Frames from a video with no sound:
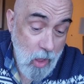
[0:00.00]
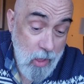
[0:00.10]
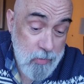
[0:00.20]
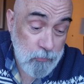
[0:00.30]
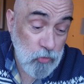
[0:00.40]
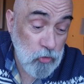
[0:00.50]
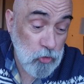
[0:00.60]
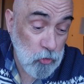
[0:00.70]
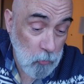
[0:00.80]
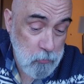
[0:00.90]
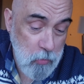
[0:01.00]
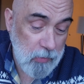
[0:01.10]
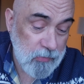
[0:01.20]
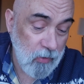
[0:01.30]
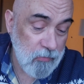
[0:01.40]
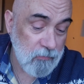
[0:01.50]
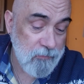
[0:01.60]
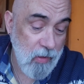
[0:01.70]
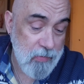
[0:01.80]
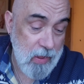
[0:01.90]
I am super excited to
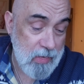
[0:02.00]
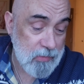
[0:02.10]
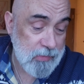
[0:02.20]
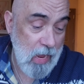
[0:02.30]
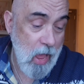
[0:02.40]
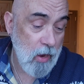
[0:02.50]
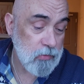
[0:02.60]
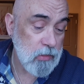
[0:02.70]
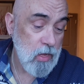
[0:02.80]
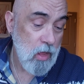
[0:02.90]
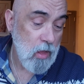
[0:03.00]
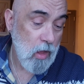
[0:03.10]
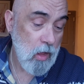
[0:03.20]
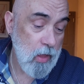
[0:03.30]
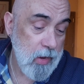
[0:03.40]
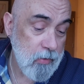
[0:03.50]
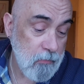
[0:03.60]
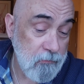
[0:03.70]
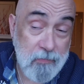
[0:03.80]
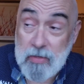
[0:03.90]
find the intact uh, and in